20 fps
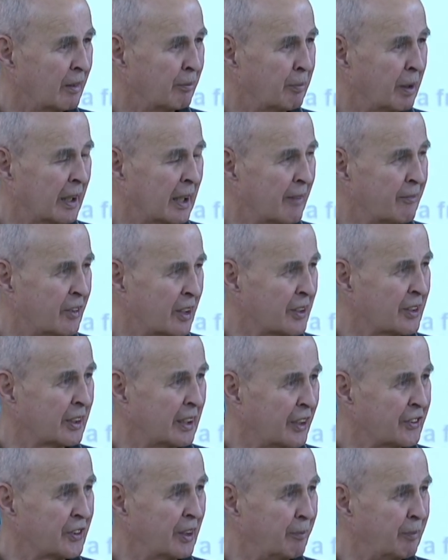but I'm just
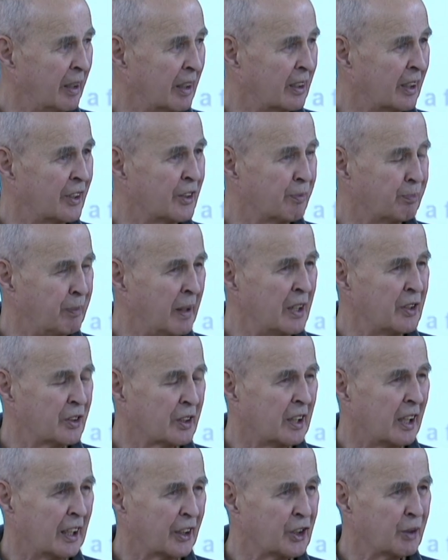guessing because based
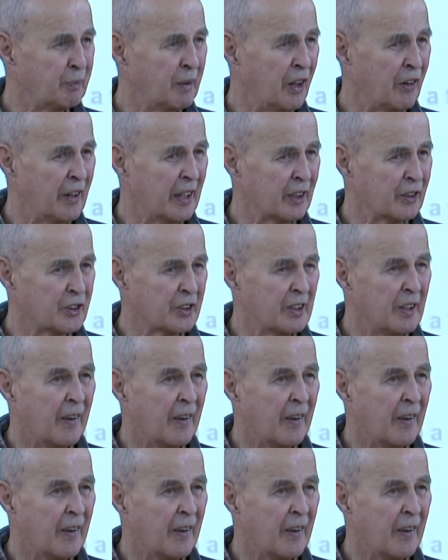on experience,